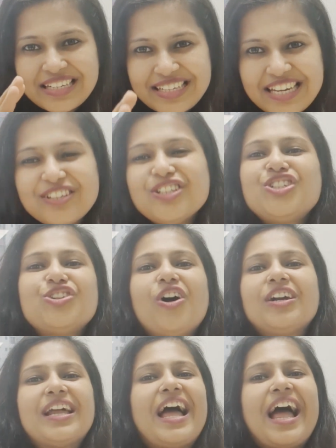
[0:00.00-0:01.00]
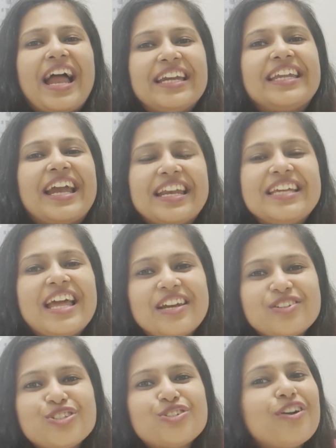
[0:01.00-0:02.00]
take a shot at getting
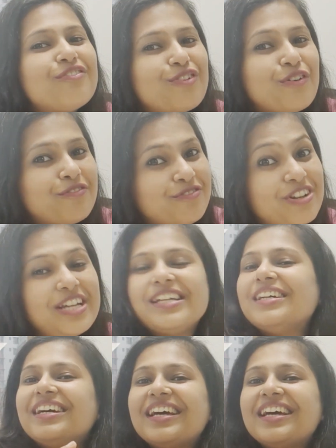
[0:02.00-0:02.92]
EduSure for free.